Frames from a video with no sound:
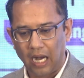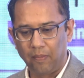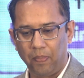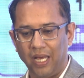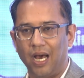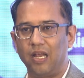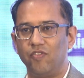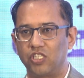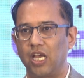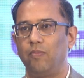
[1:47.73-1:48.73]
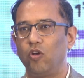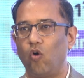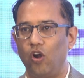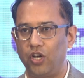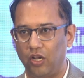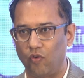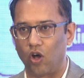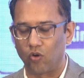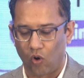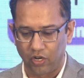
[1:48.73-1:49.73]
and PRA, which can be qualitative
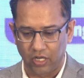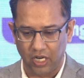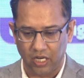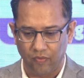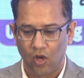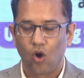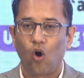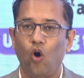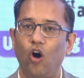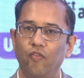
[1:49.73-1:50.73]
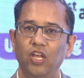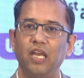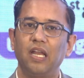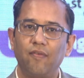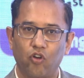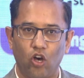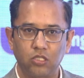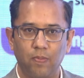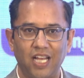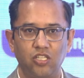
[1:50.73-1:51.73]
or quantitative, or we can have
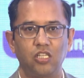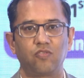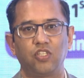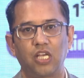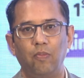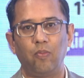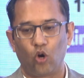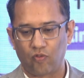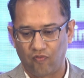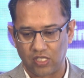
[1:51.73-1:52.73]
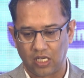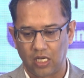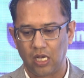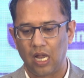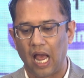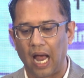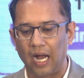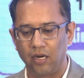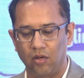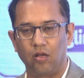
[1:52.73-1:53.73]
cross matches, which can be both physical,
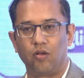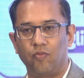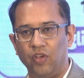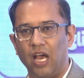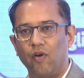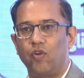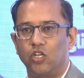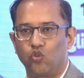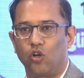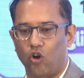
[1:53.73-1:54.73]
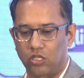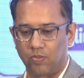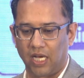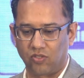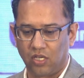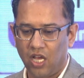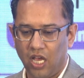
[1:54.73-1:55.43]
and we have a virtual cross match.